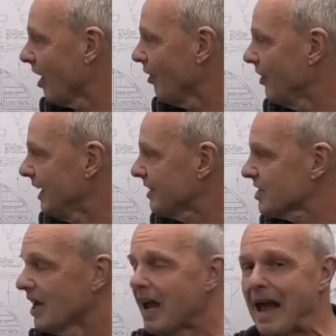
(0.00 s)
on
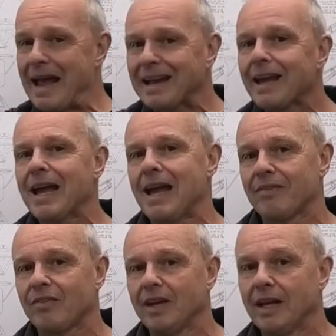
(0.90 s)
this and
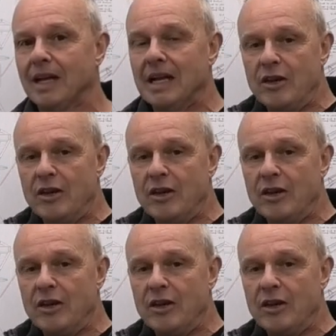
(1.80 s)
carefully,